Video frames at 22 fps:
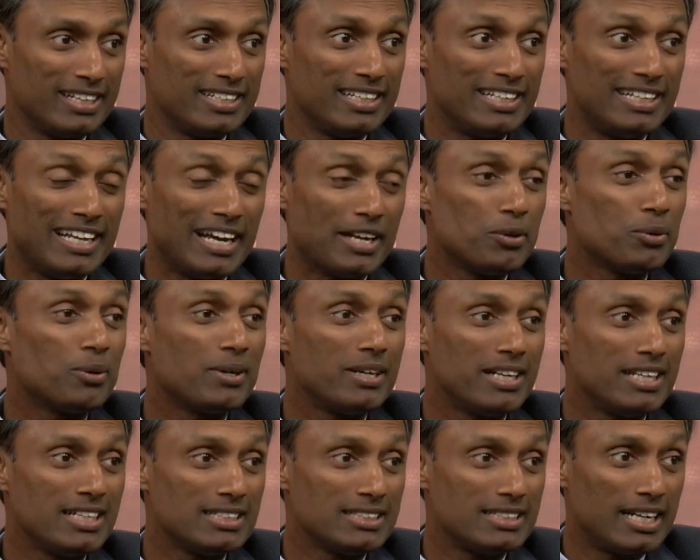the
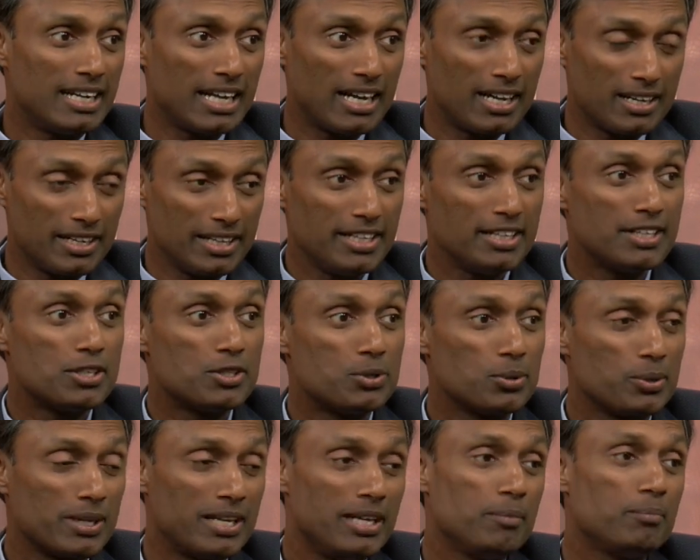diuretics that are needed
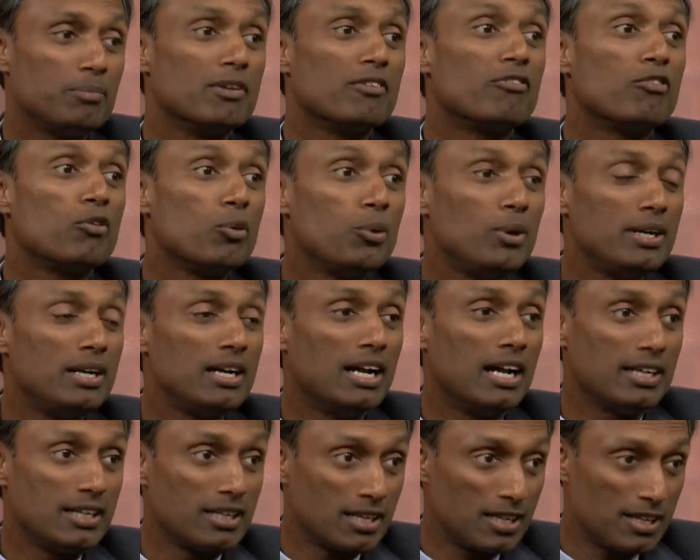to keep the fluid
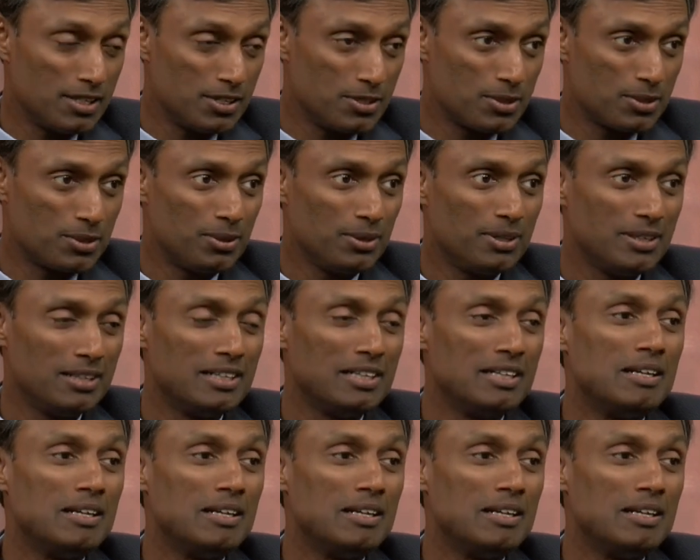under control.